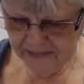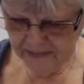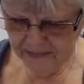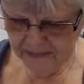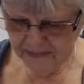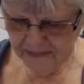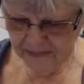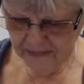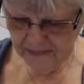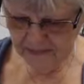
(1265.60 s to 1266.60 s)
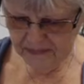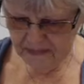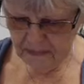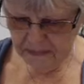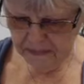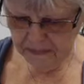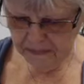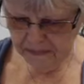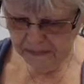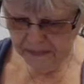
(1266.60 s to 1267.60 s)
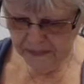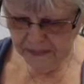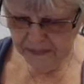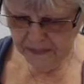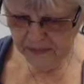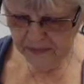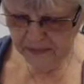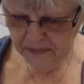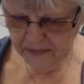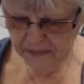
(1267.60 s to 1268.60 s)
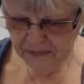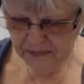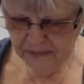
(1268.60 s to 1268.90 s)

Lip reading: No one is speaking in this clip.